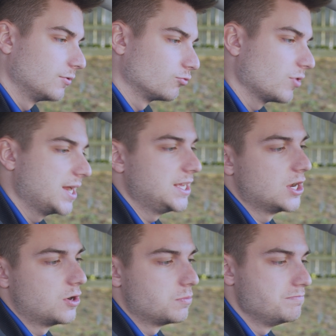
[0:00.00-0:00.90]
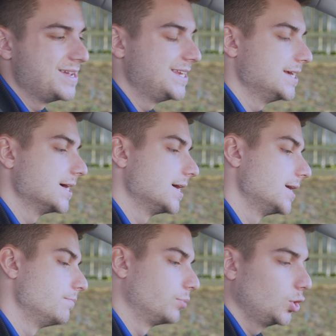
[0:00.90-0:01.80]
radio,
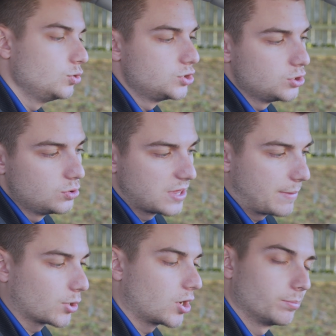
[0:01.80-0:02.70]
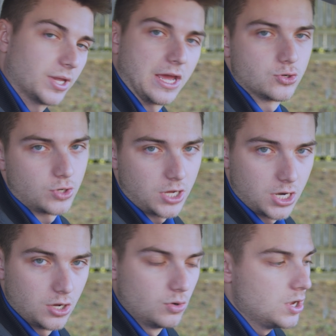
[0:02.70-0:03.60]
media, Bluetooth, Apple CarPlay, Android
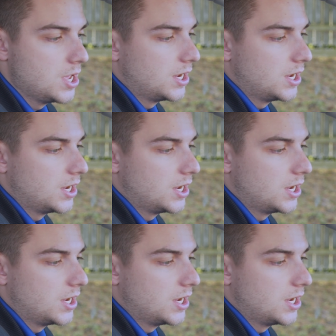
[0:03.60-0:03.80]
Auto,